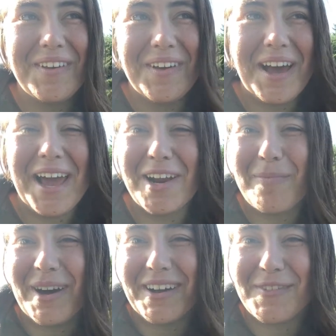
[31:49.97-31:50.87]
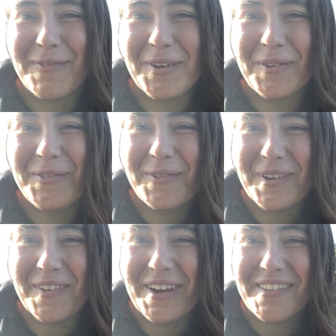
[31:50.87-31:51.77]
hiker box food for
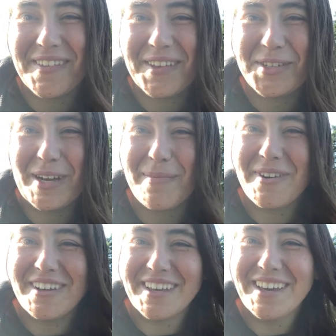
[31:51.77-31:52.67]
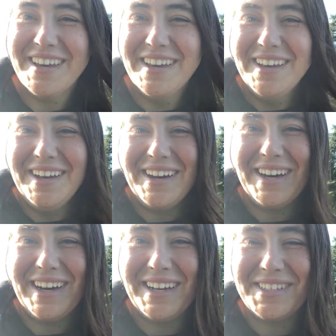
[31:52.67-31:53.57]
the rest of the trip, really,
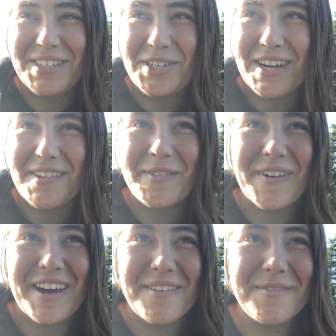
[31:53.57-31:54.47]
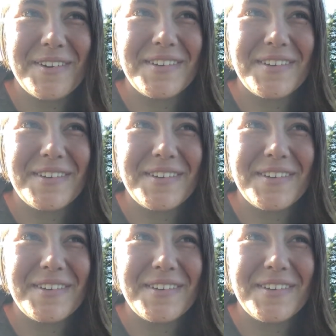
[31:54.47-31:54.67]
to try to survive.